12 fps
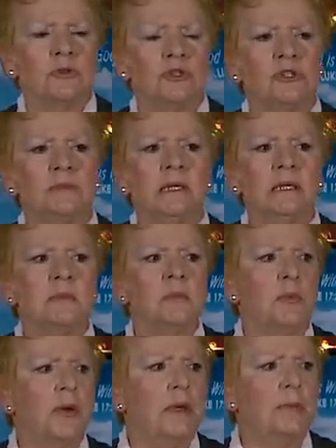Just a minute, let me
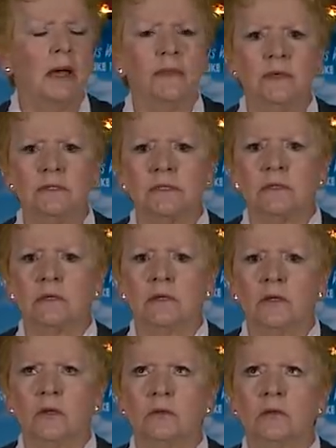pray about this.
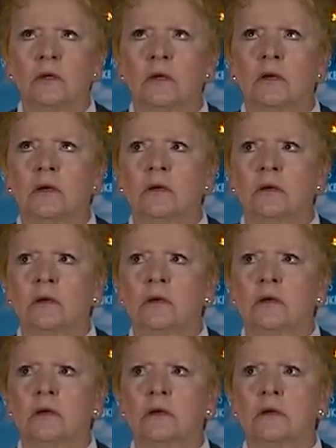
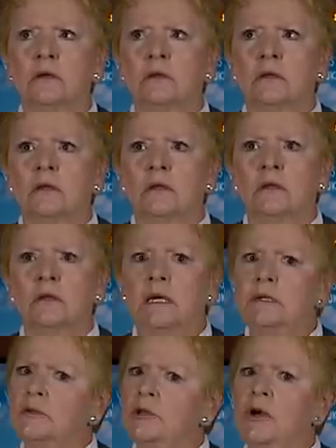I
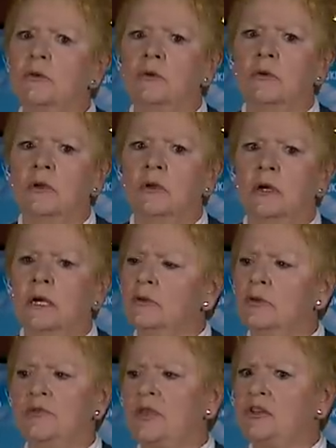don't know. I
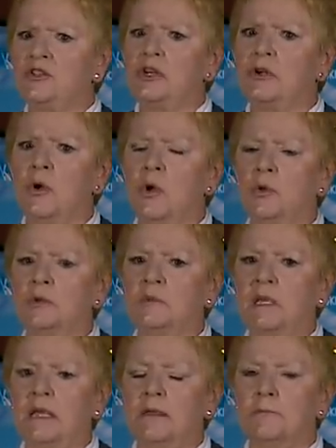don't know if that chair will hold
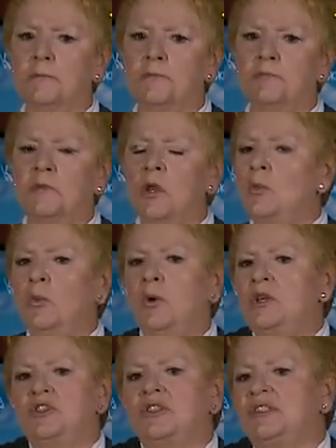me.
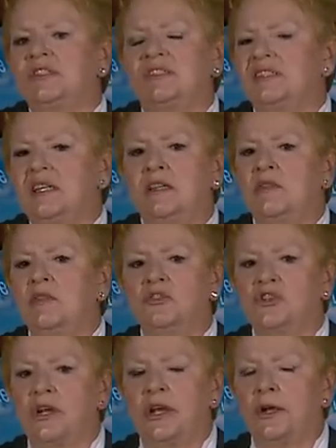We just sit in the
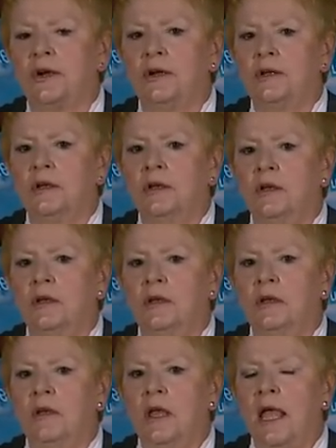chair
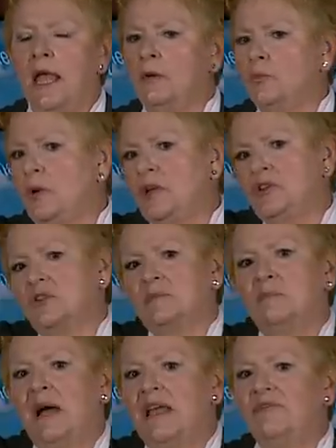and we
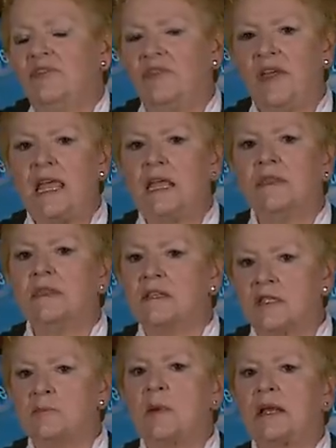just by faith
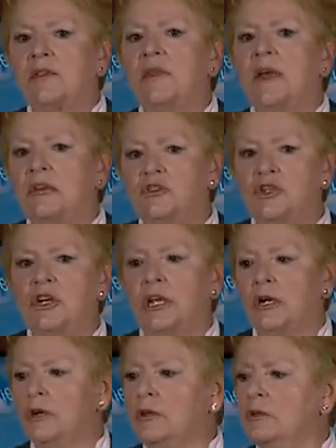expect that
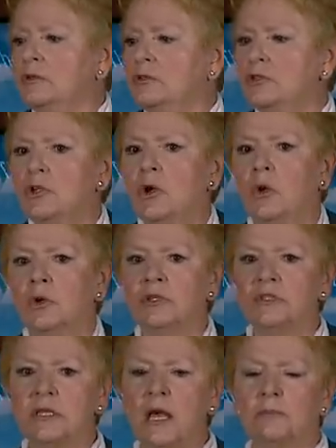chair to hold
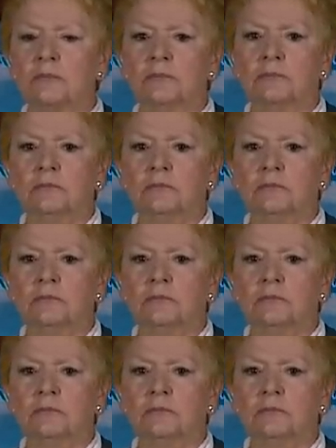us up.